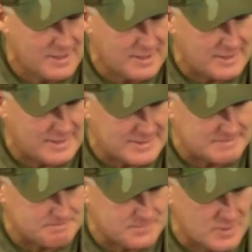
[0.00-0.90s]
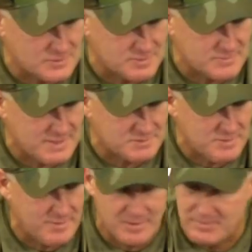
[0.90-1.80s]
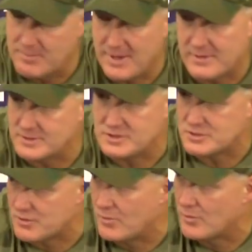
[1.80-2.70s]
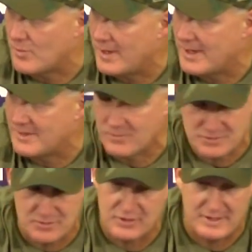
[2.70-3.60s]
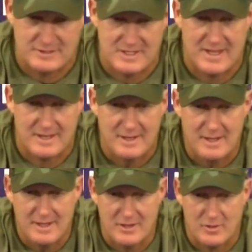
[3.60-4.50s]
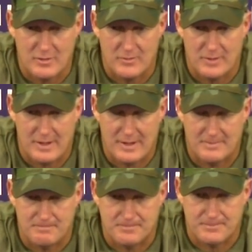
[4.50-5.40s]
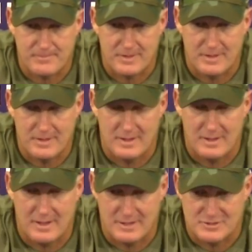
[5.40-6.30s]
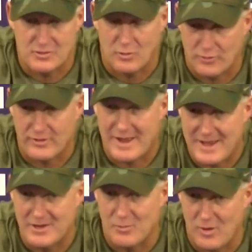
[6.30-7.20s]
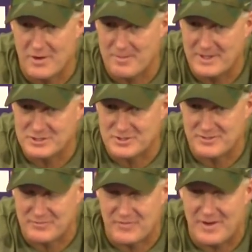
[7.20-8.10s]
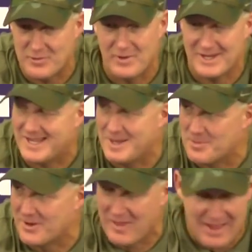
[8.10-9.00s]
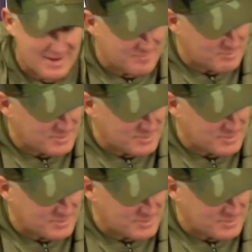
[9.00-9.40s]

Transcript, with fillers: Um, you know, sometimes maybe it'd be better to just throw it away, and those are things that, you know, um, as an older guy, you want to make sure and find a way to keep it alive.